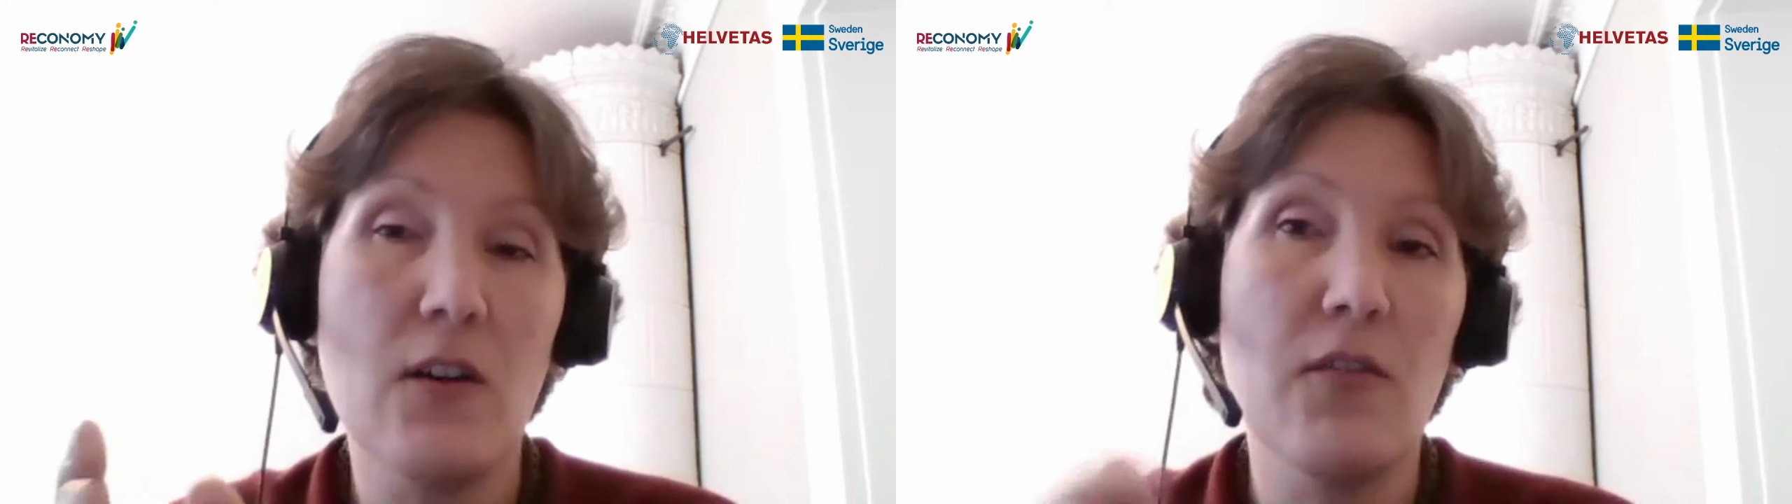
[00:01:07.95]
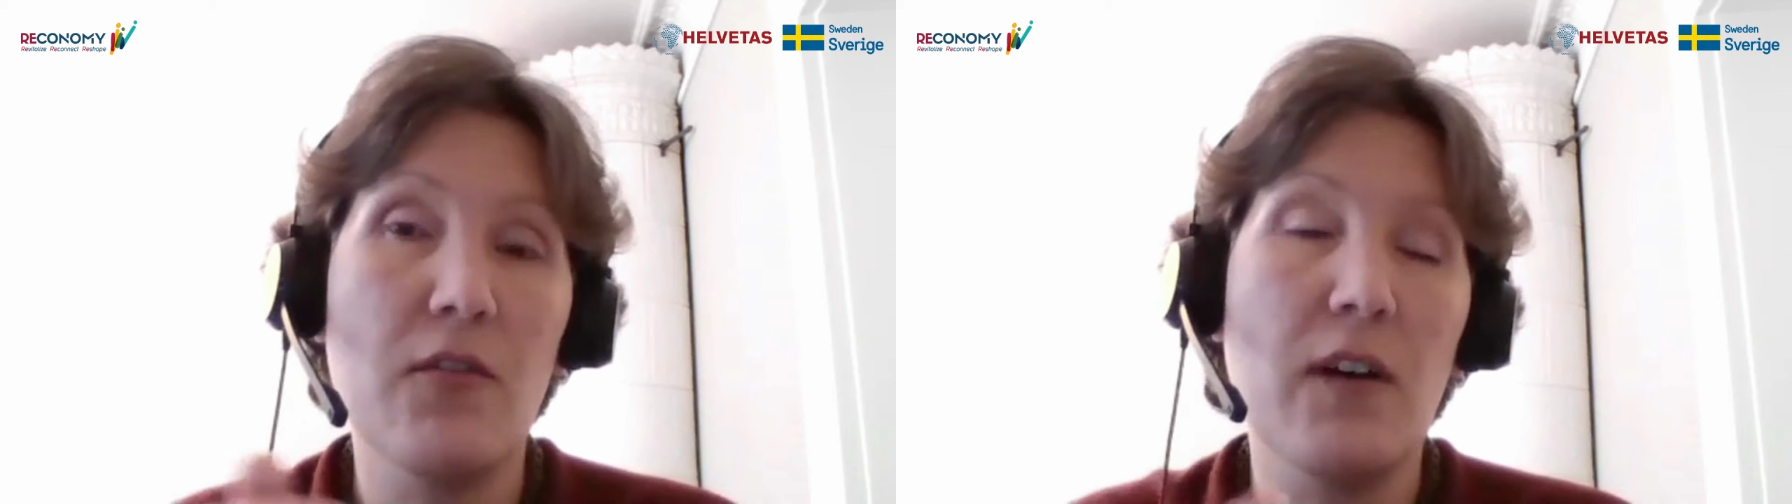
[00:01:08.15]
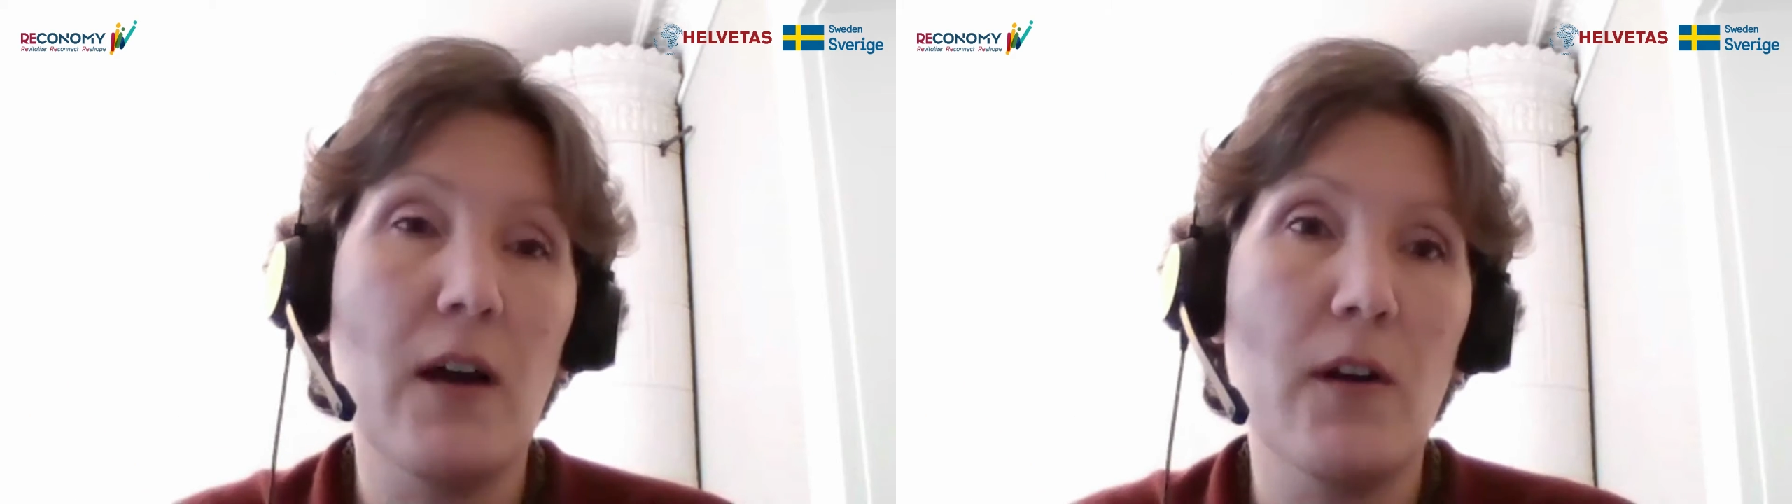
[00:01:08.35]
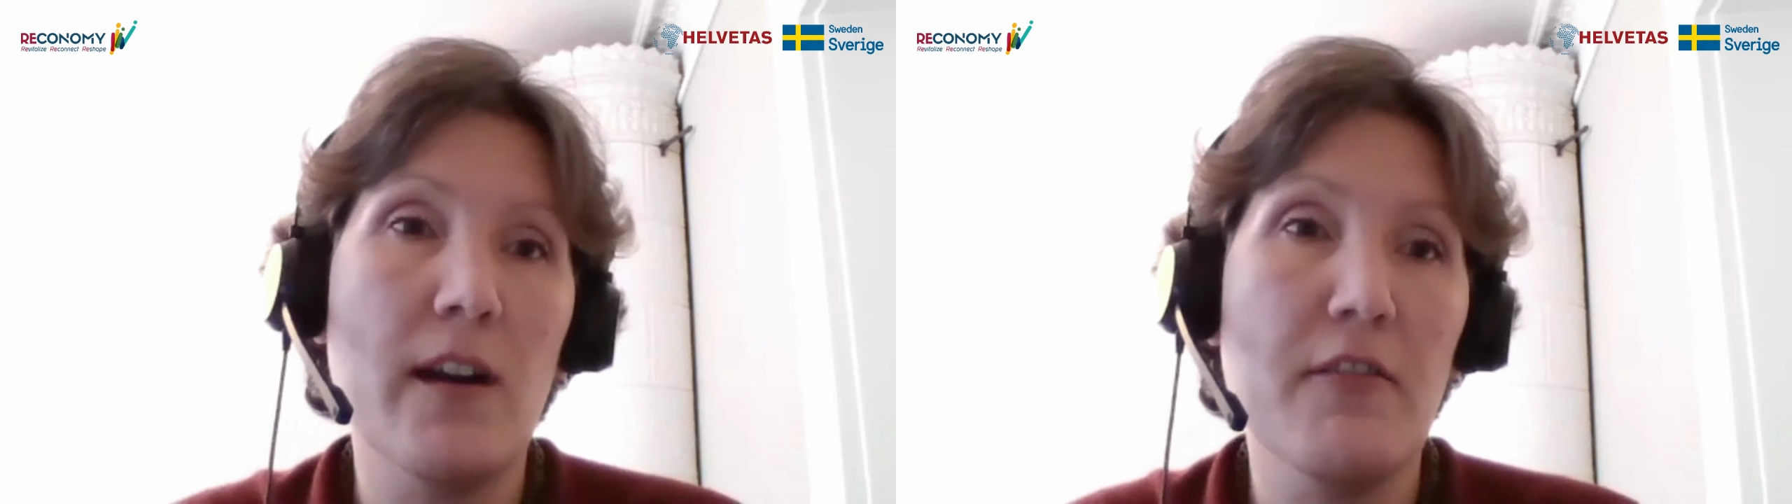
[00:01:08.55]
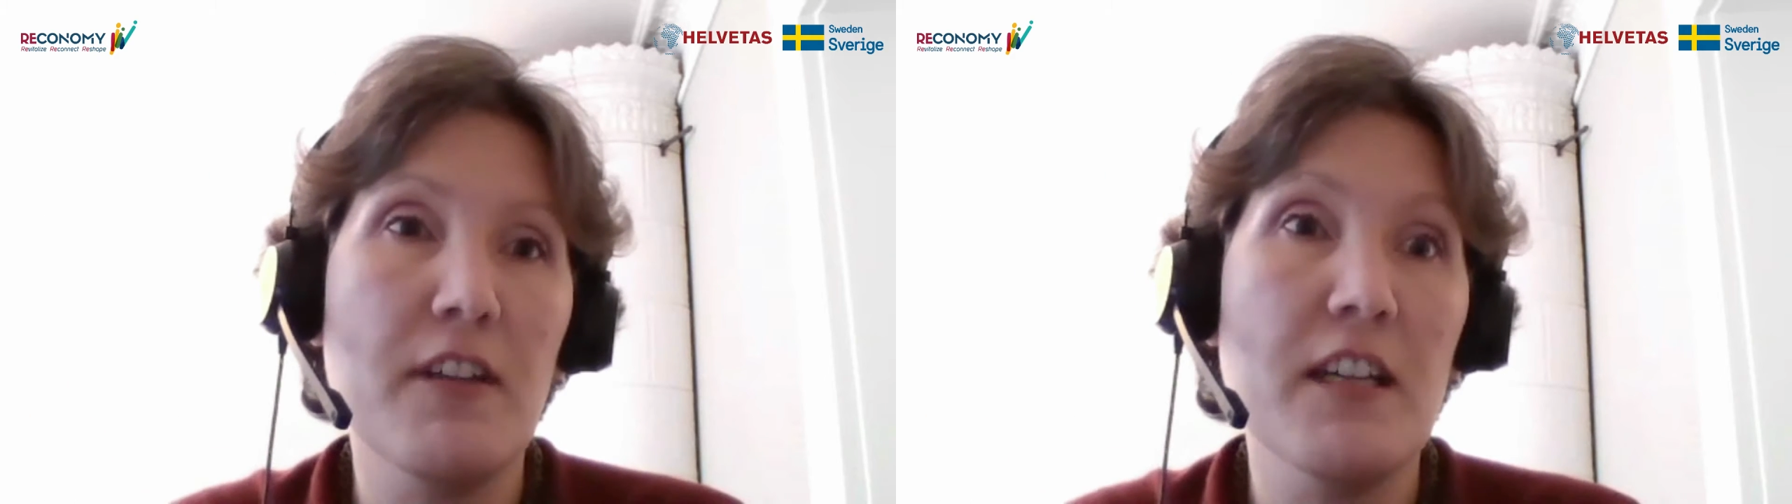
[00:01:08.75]
of our
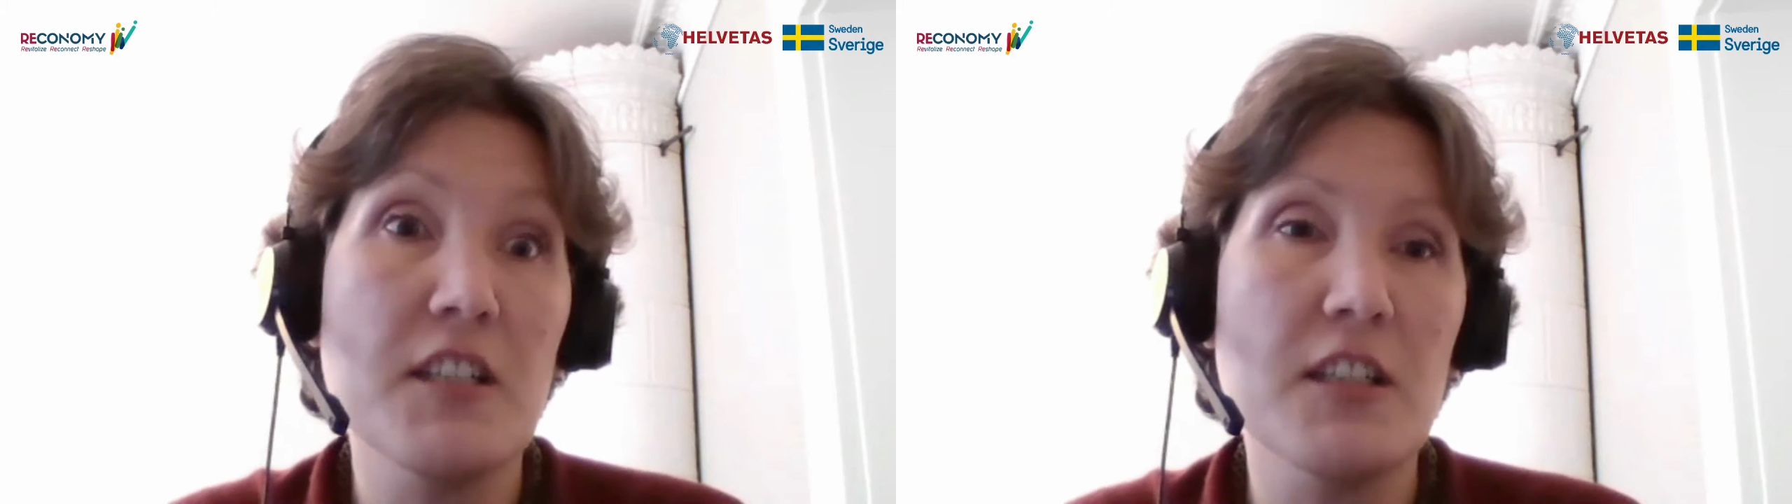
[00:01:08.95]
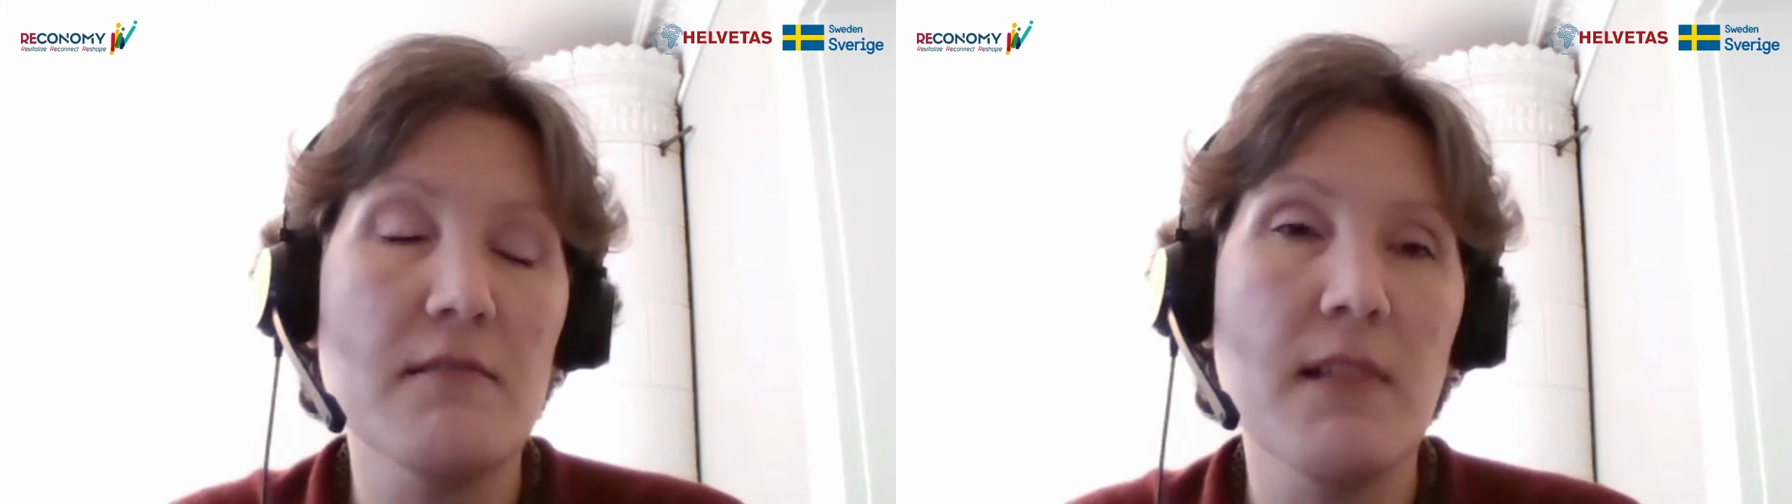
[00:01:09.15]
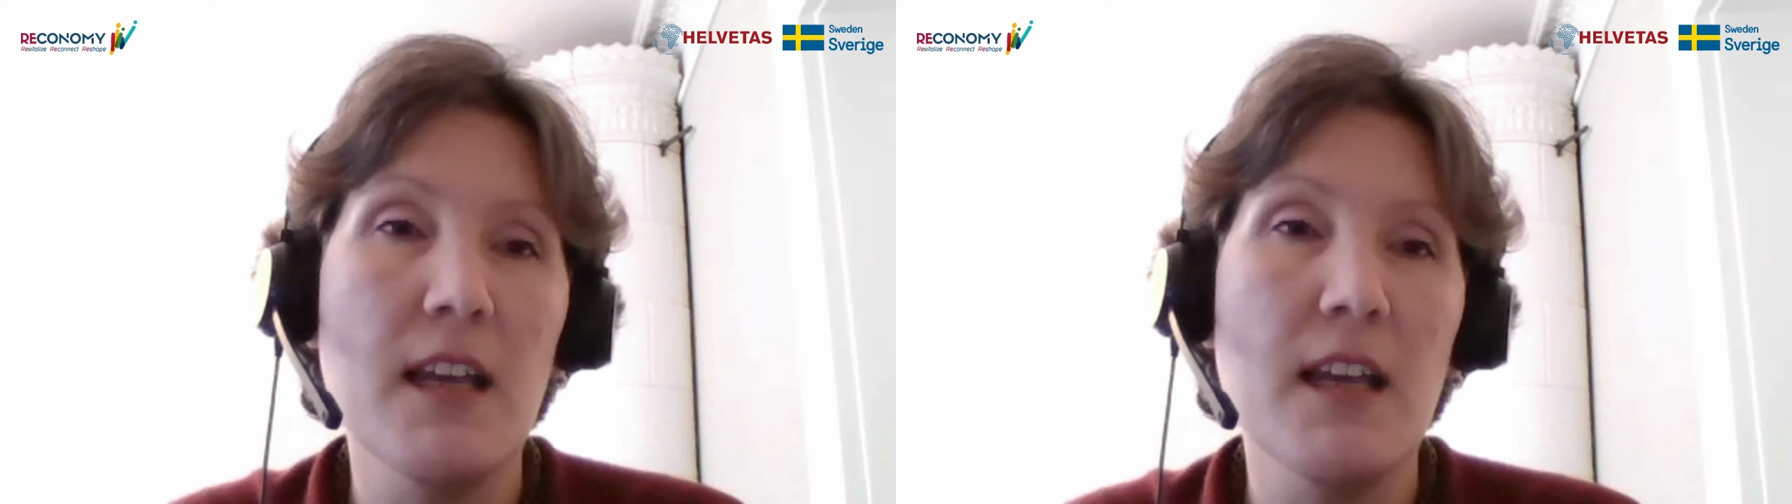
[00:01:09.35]
definition,